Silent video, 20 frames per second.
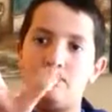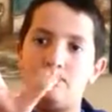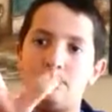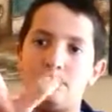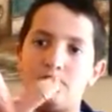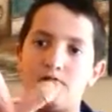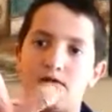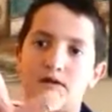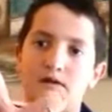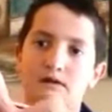
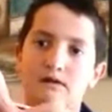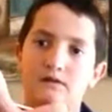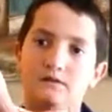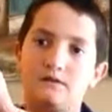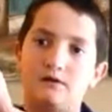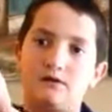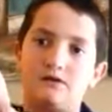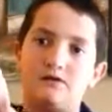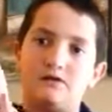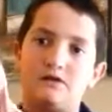But to
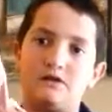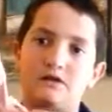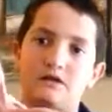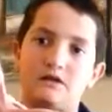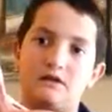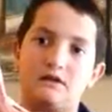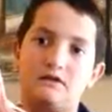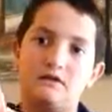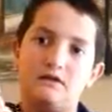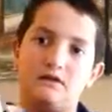make sure not
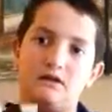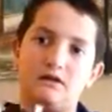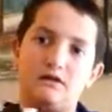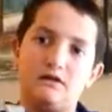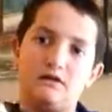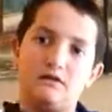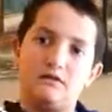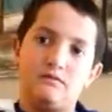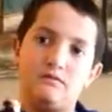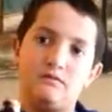to do
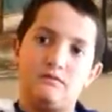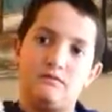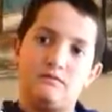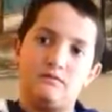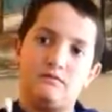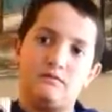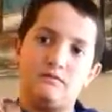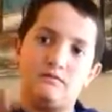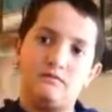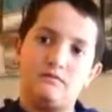this,
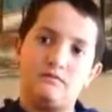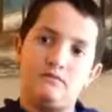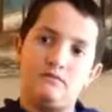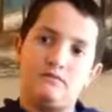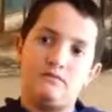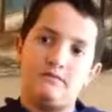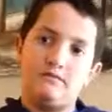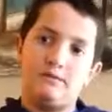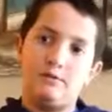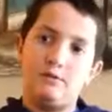
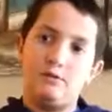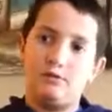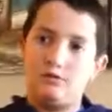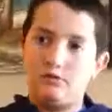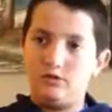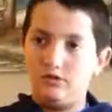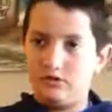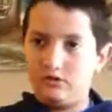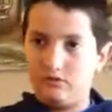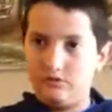
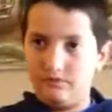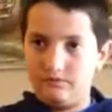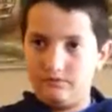or